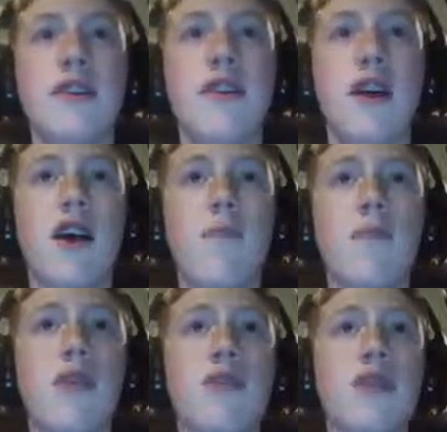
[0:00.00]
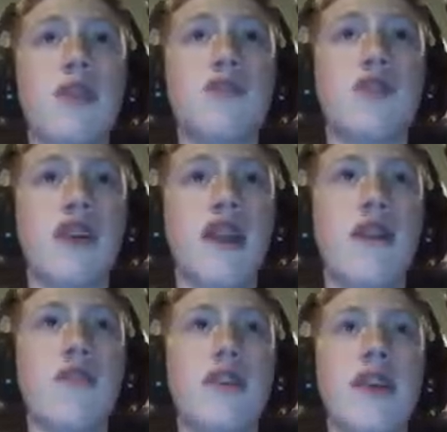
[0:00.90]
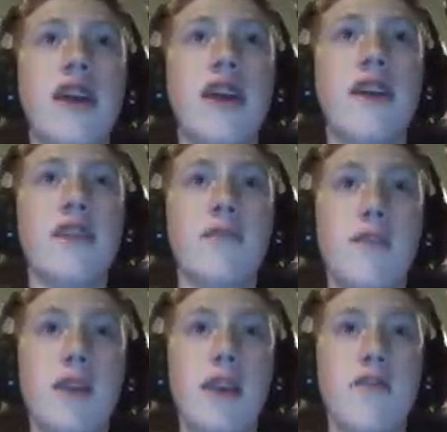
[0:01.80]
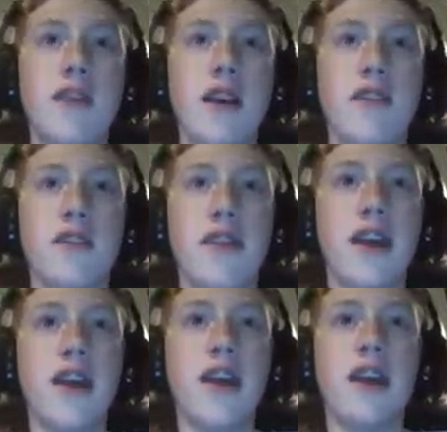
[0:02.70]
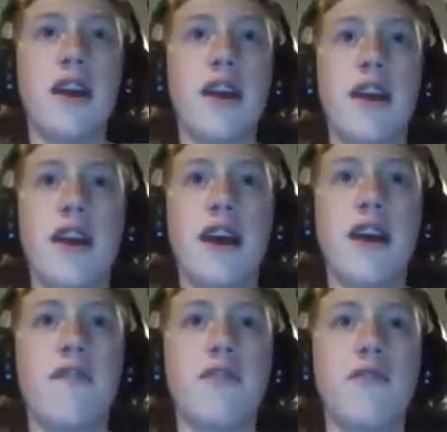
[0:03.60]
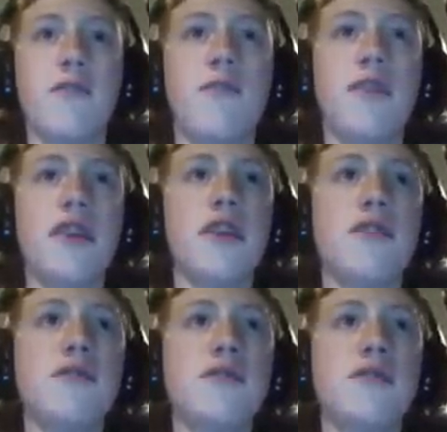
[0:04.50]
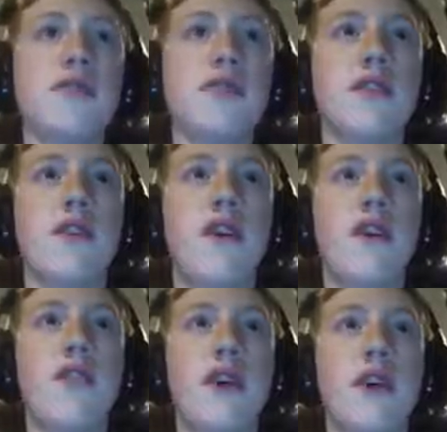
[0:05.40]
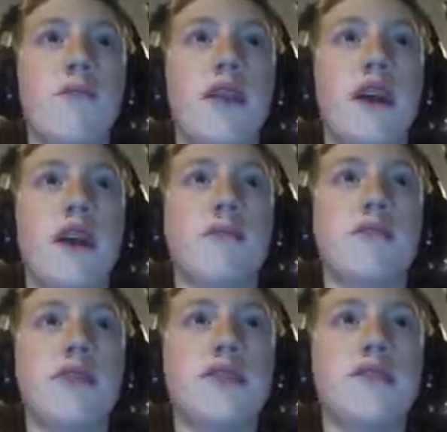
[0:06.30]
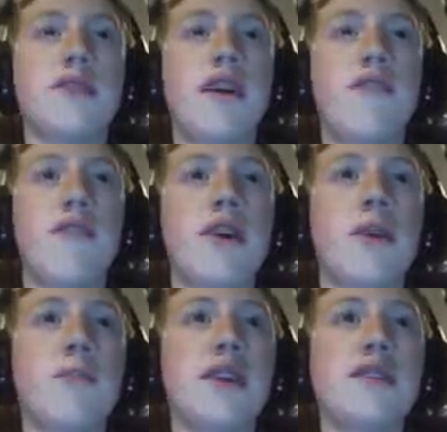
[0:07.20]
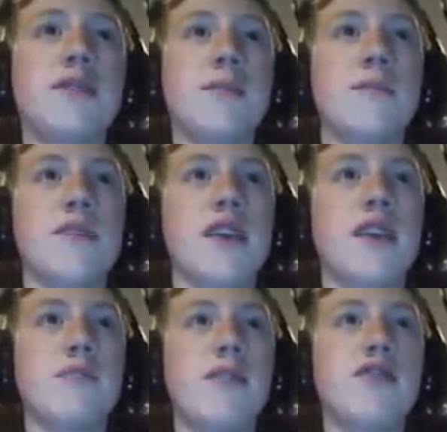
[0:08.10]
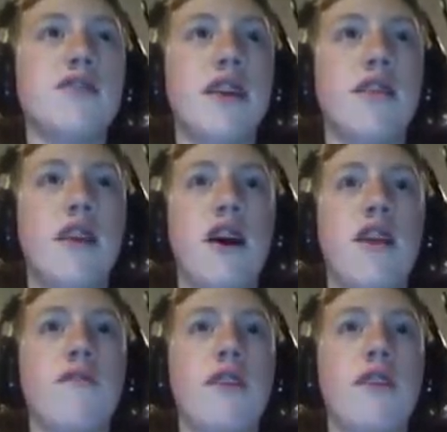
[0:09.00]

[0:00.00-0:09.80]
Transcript: I'll upload Uncharted every day and then maybe every other day have the normal videos on like Black Ops 3 and stuff because as much as I love